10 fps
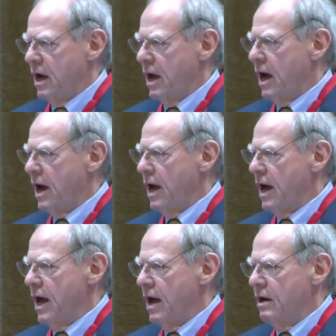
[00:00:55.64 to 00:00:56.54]
A
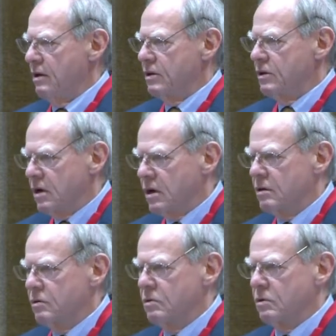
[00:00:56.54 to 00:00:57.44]

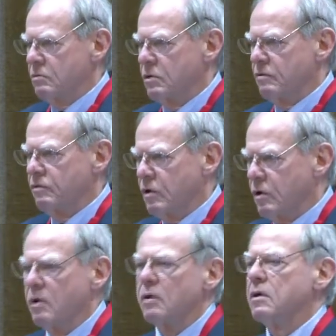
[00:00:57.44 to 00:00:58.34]
return to the rule of
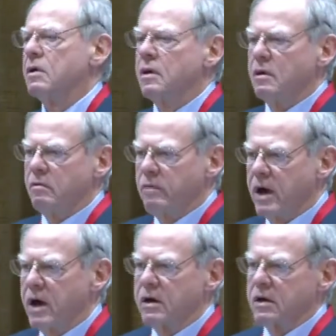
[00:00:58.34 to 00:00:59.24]
law
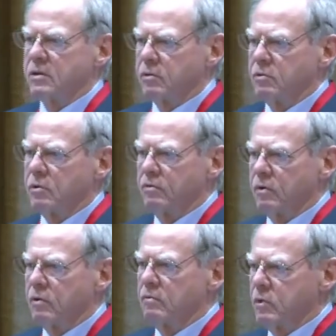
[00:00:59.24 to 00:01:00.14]
where the rule of
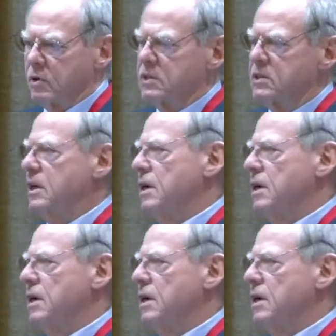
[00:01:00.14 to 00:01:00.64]
law was